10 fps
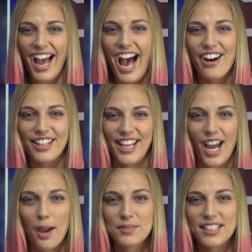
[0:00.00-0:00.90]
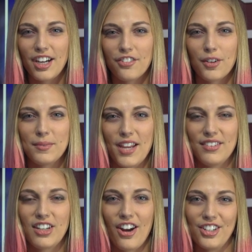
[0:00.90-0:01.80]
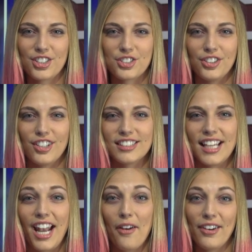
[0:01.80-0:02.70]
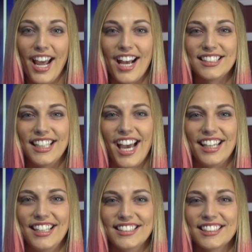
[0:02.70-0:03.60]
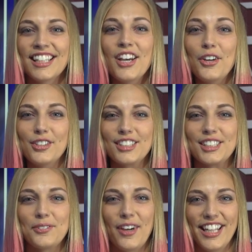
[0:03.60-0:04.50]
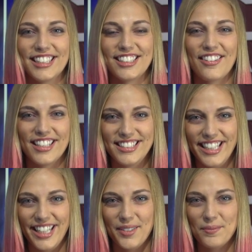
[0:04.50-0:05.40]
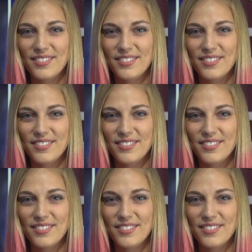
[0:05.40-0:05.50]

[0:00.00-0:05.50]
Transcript: Howdy, I'm Sarah from David Gardner's Jewelers, and I want to ask the Aggies, who's the sweatiest on the team?